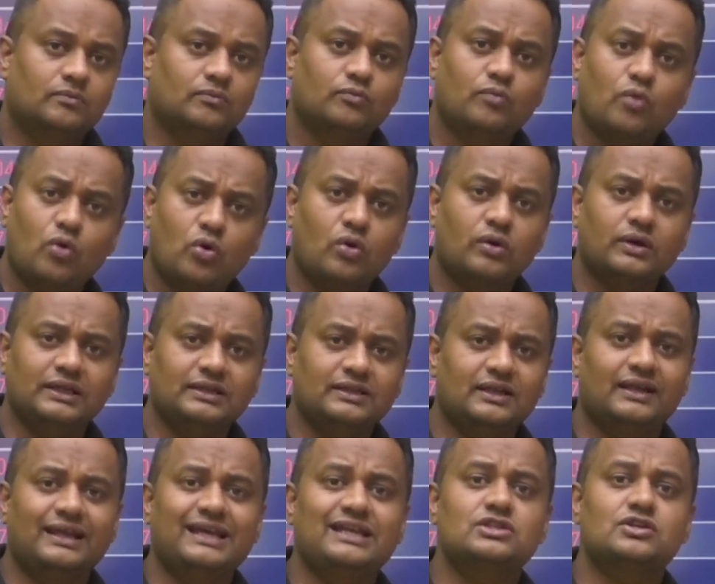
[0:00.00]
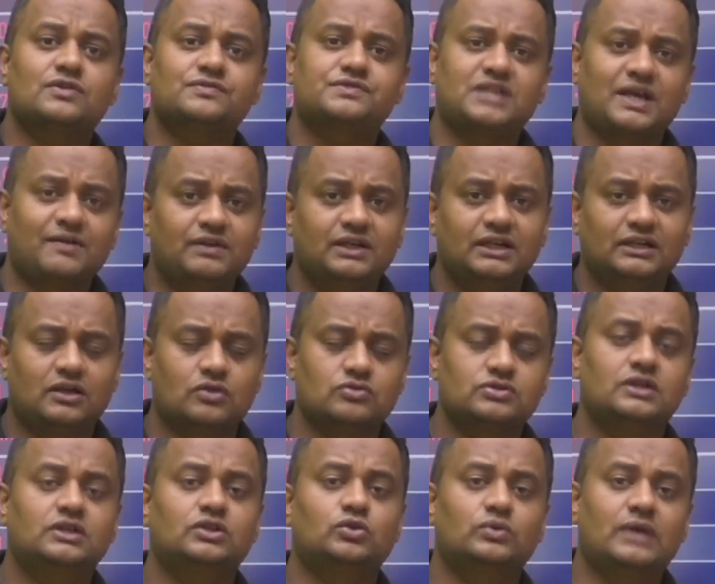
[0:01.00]
more in the range of
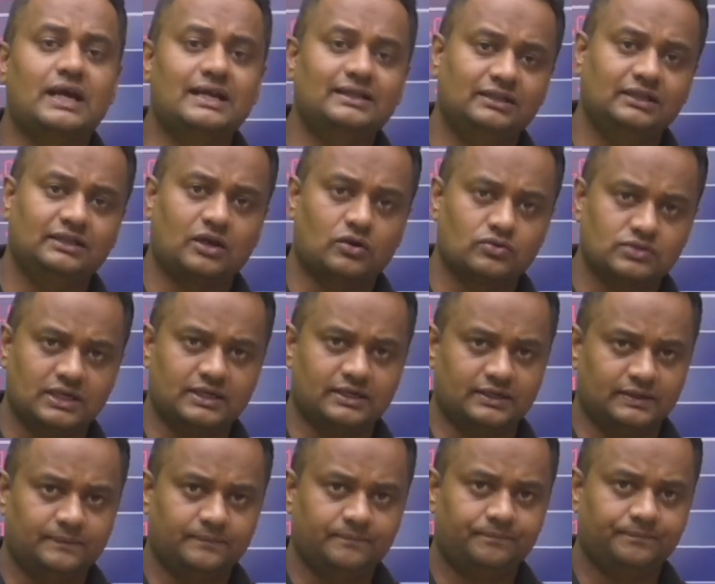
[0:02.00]
70,000 to 90,000